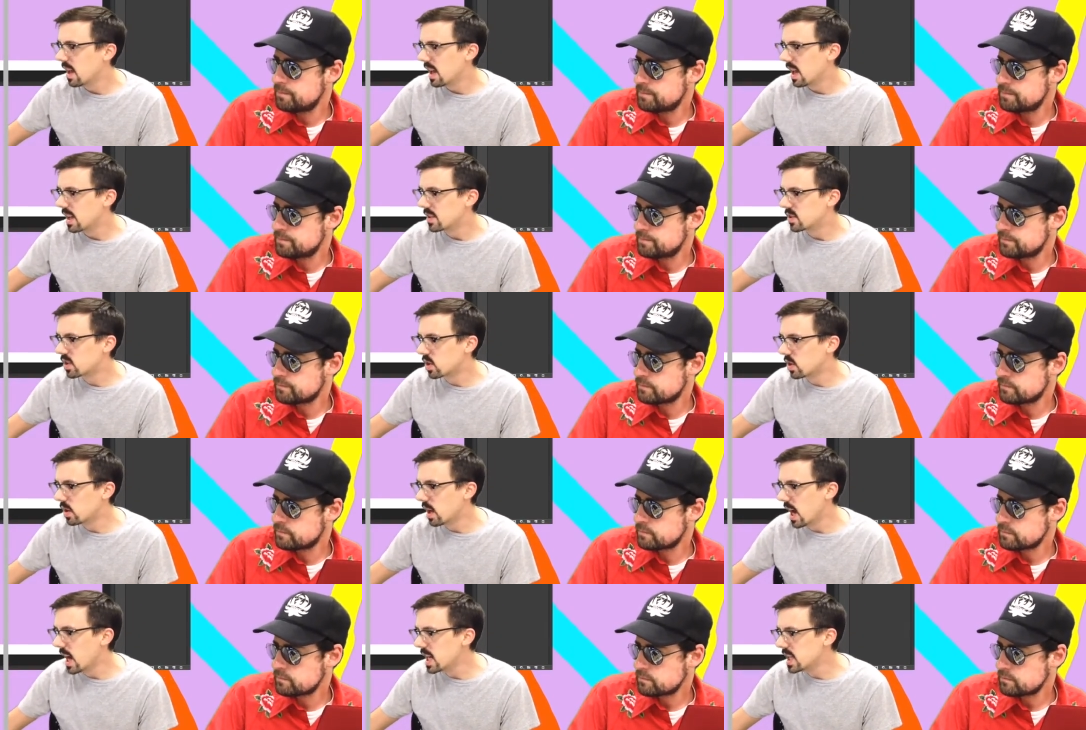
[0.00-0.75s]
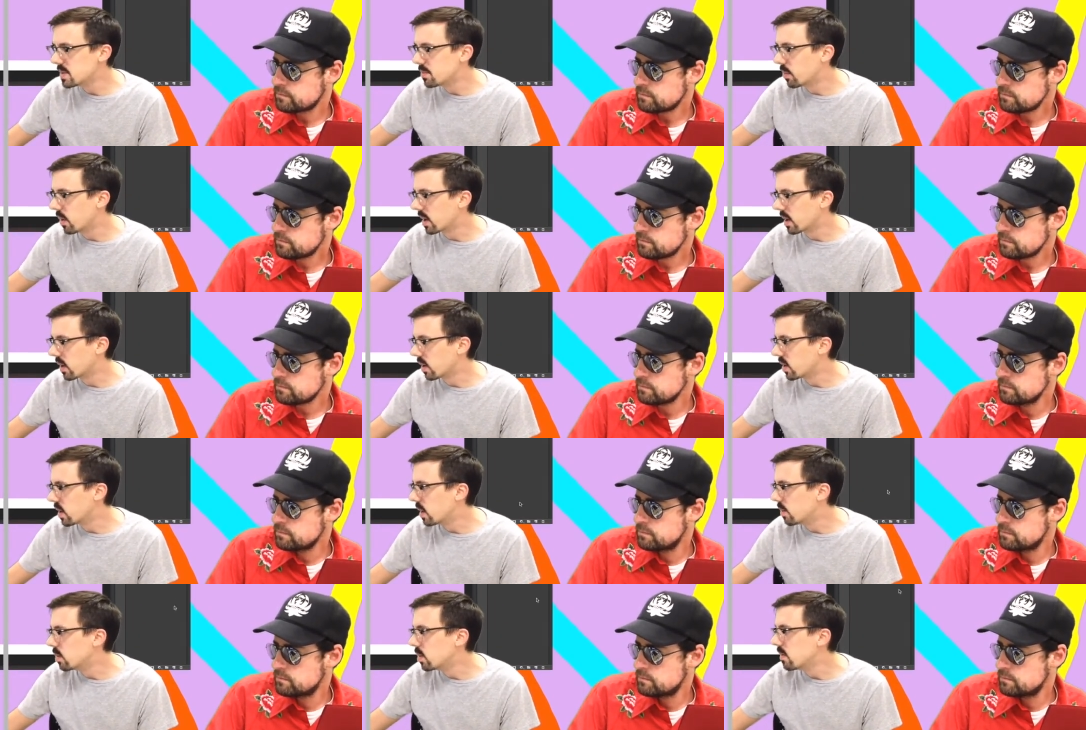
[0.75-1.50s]
Speaker 1: It's a good icebreaker.
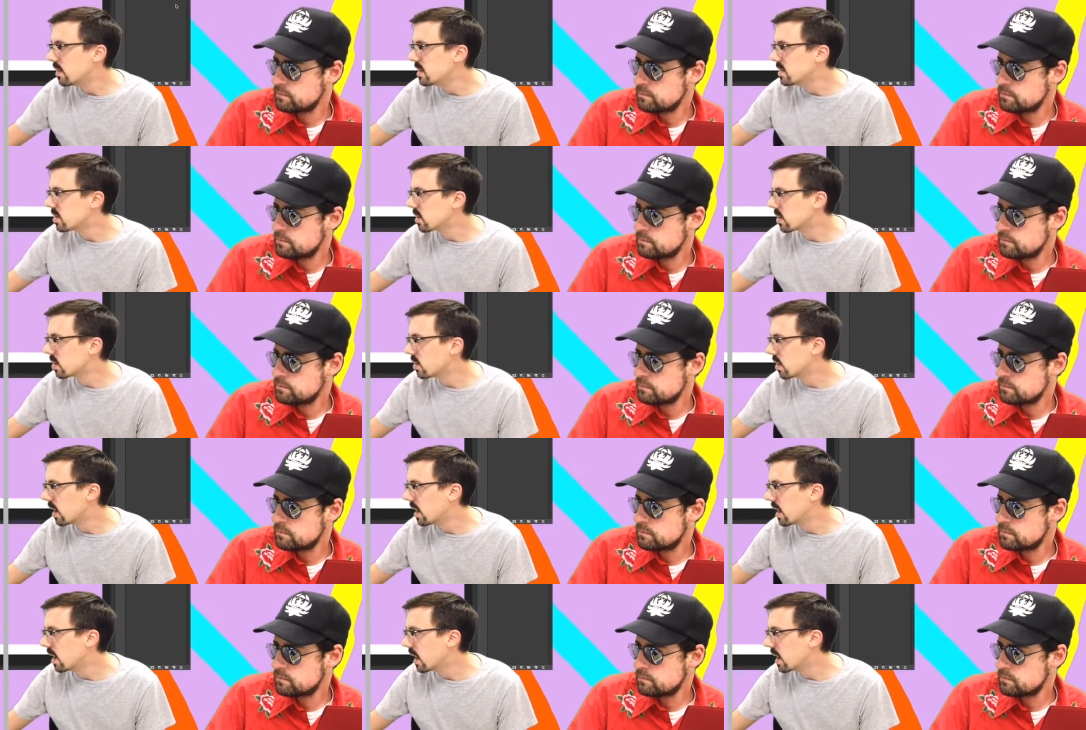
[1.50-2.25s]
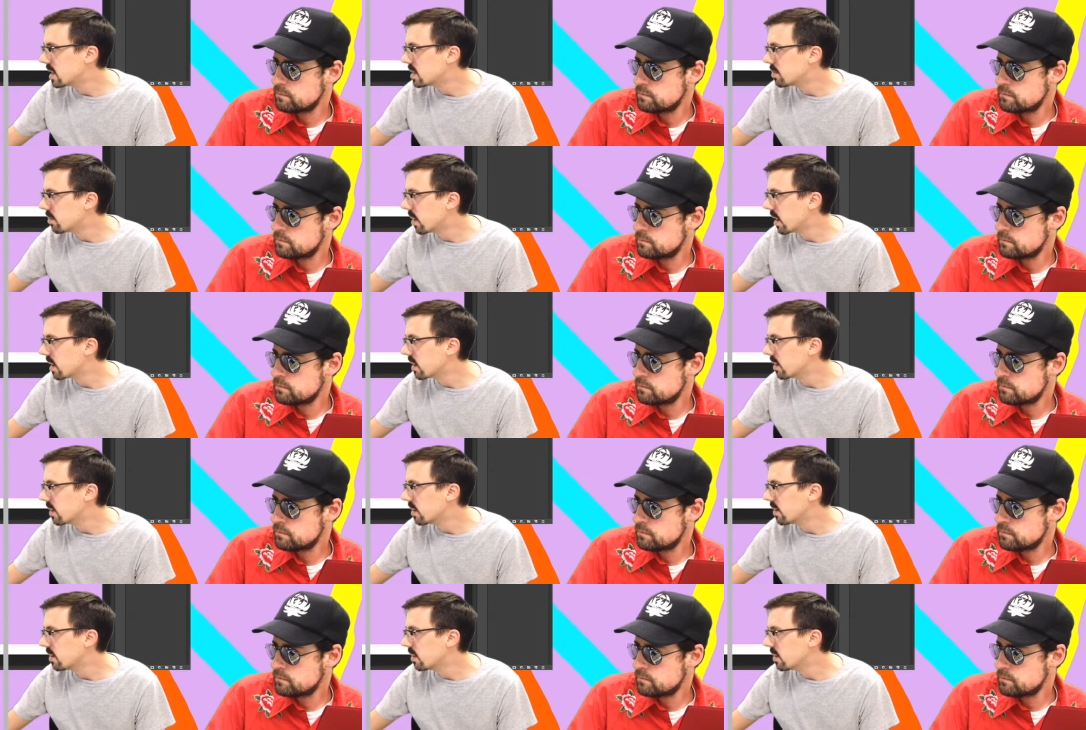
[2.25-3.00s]
You know, movies are great
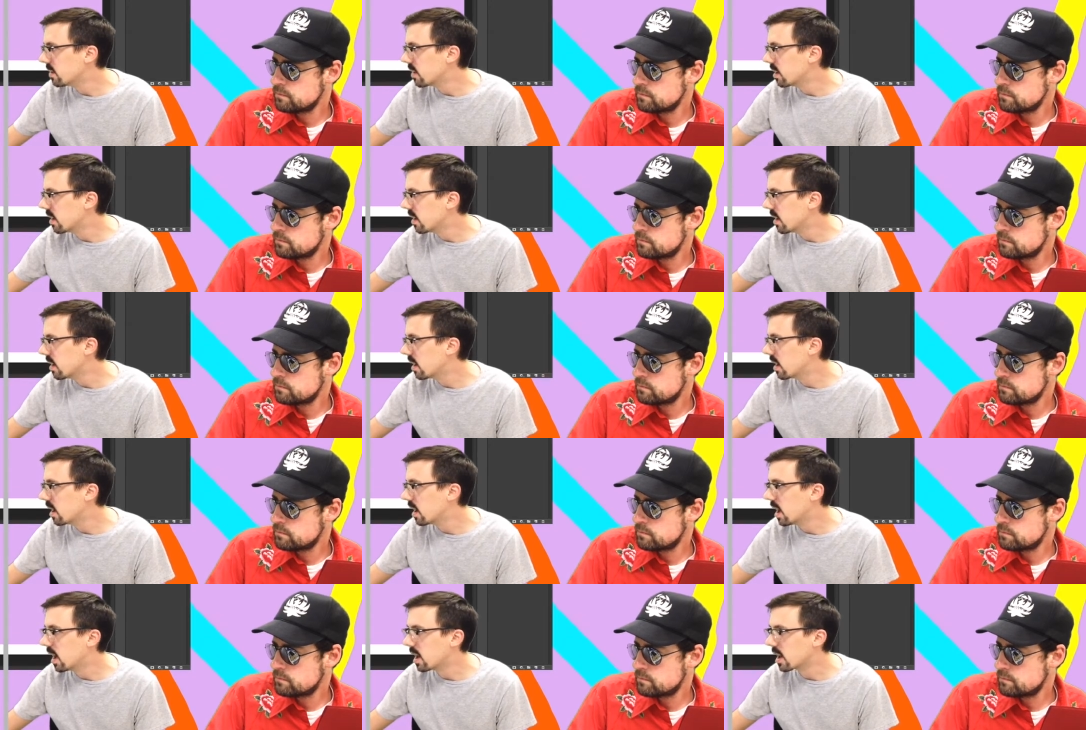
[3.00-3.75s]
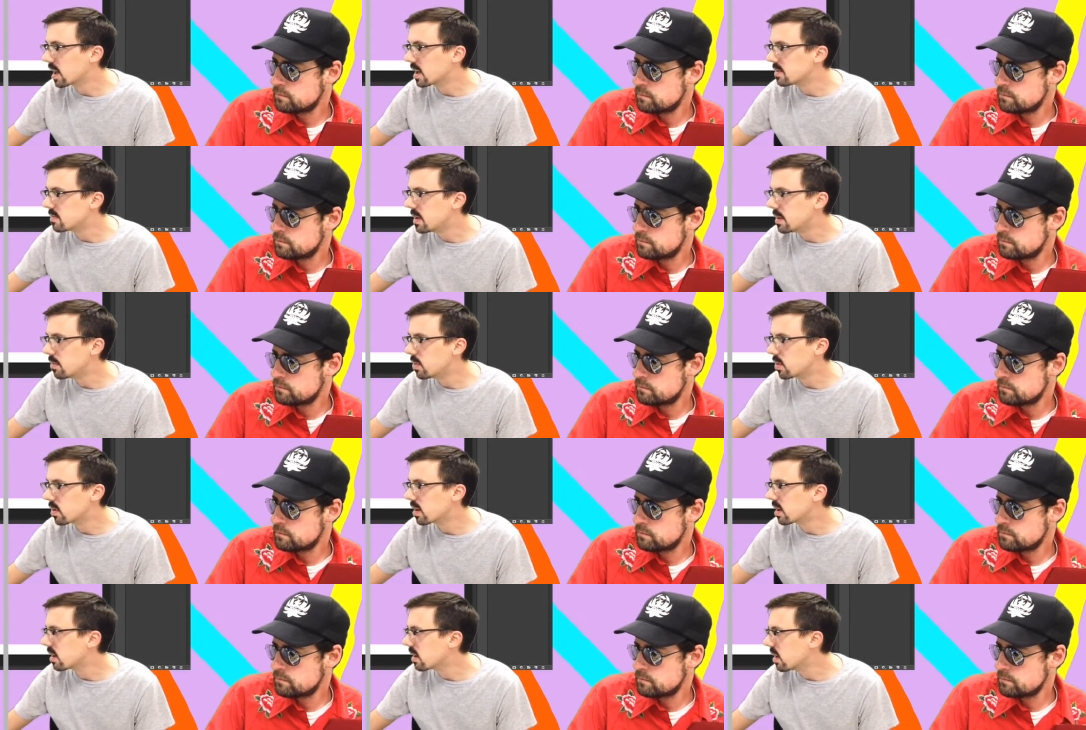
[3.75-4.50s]
icebreakers because uh,
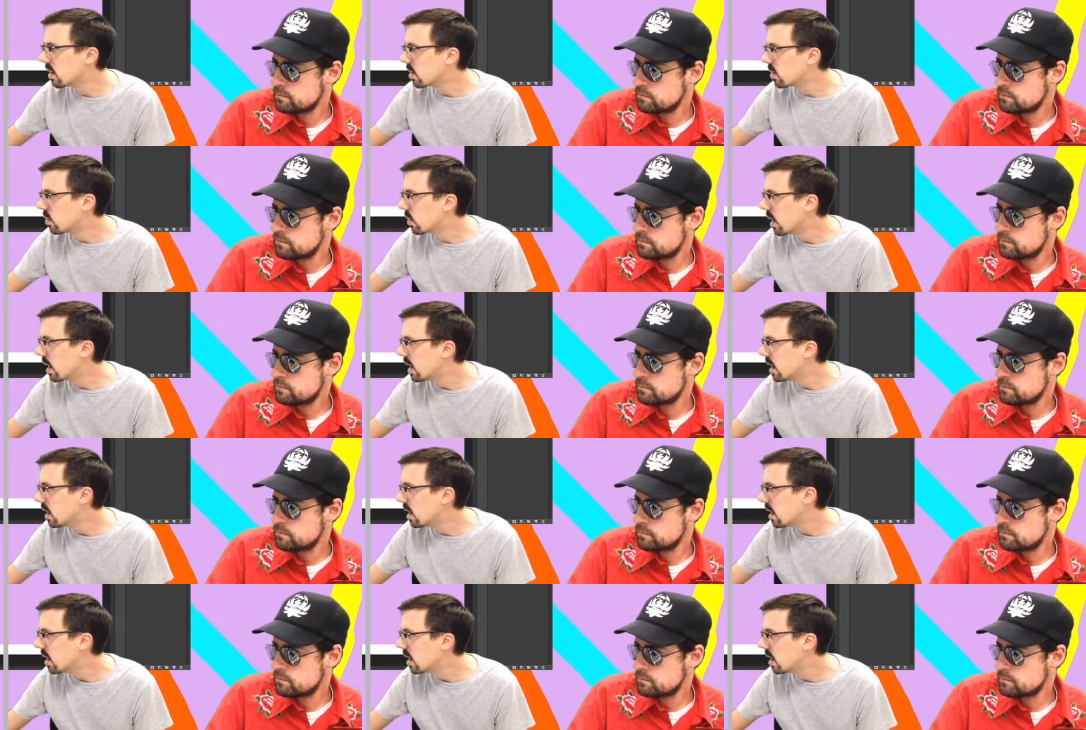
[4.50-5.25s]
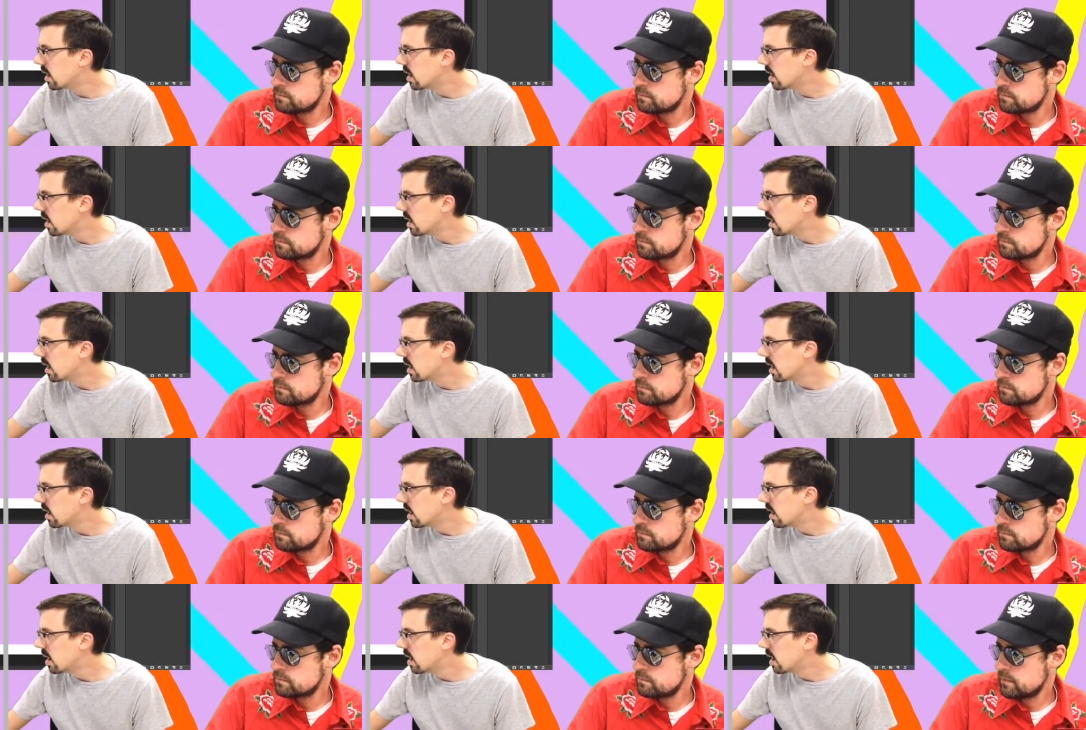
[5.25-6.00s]
people are oh, gray.
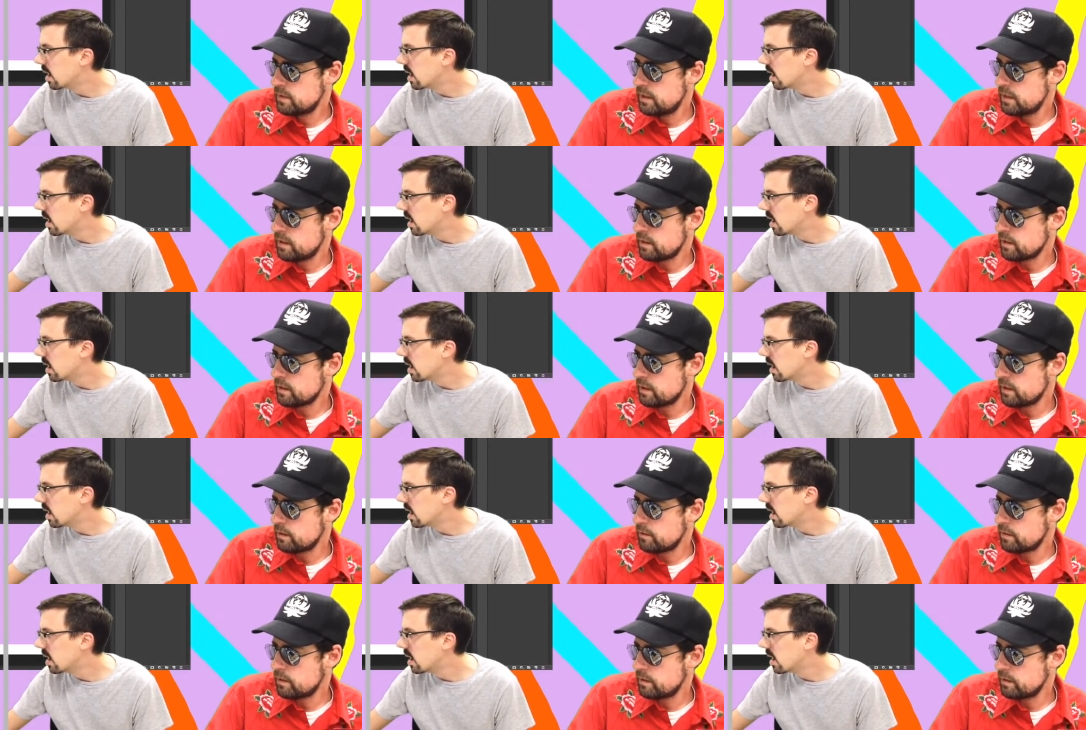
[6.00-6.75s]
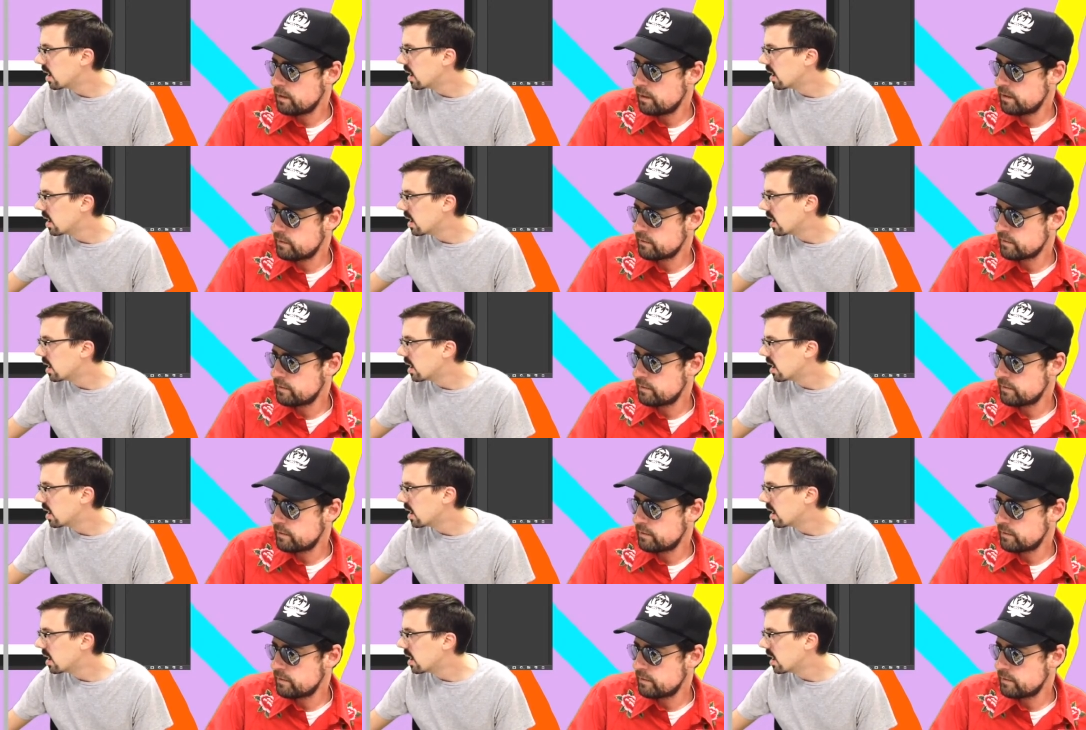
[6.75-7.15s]
Yeah, they like gray. Yeah, that's